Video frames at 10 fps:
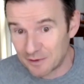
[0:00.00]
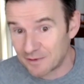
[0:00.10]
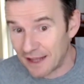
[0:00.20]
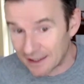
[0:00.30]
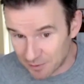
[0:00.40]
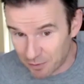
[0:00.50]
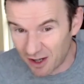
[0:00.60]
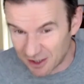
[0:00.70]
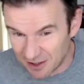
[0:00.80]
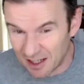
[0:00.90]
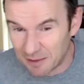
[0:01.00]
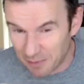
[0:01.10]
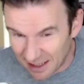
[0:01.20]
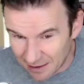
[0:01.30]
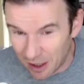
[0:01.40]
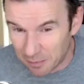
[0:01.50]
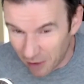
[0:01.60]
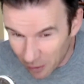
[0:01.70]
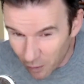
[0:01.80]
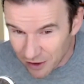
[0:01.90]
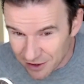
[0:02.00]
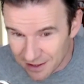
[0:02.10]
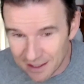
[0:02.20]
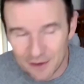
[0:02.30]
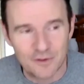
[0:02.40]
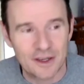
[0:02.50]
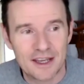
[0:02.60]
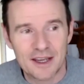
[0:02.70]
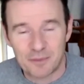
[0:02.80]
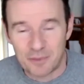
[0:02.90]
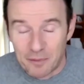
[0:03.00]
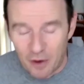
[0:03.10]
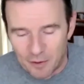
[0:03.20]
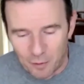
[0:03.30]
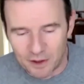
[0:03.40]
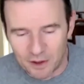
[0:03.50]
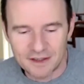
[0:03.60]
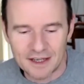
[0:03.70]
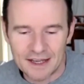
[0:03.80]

That's an apology that I might want you to give, but I probably wouldn't.